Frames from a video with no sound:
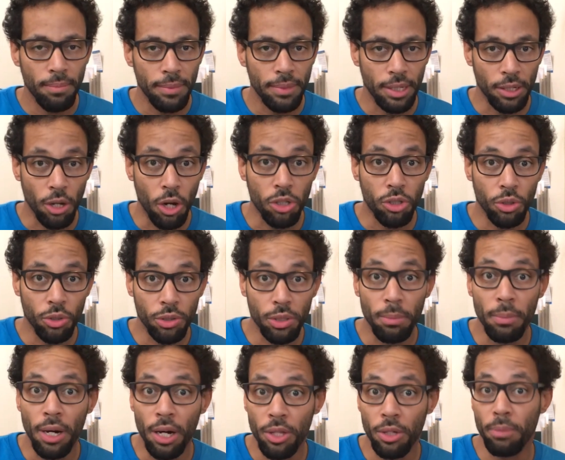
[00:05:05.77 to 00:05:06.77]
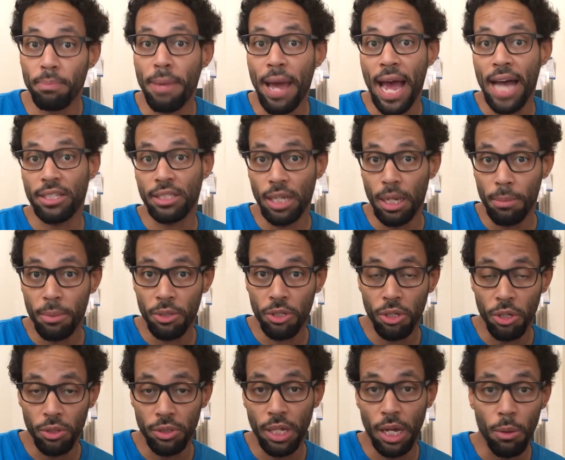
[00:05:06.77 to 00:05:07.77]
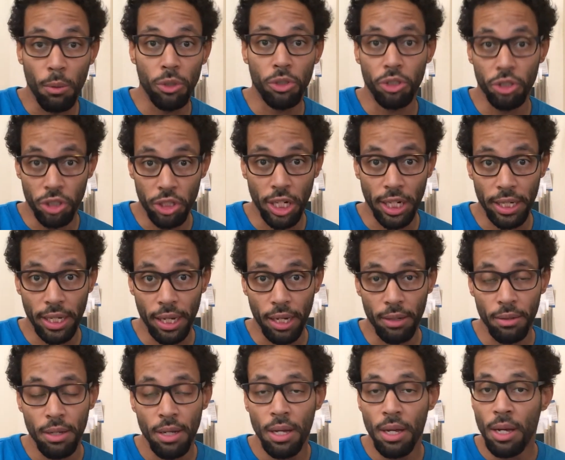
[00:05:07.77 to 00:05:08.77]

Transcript: There are also some other past episodes that I want you to check out.